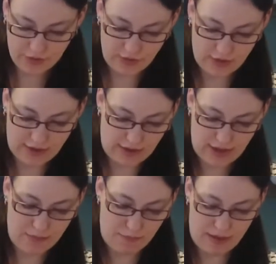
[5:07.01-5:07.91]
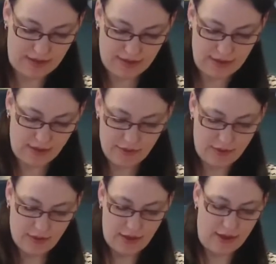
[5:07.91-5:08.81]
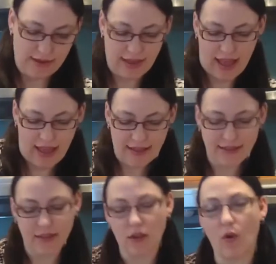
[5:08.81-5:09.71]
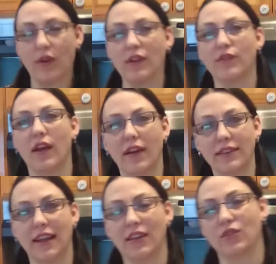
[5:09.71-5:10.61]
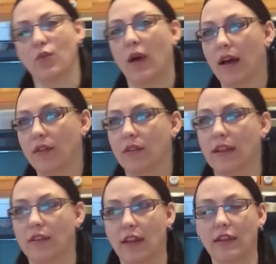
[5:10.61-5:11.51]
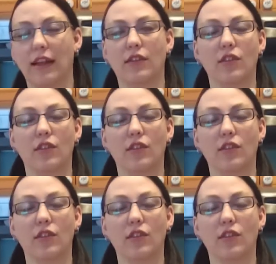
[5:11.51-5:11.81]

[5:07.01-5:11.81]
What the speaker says: You just got to keep mixing, because as coconut flour takes a while, it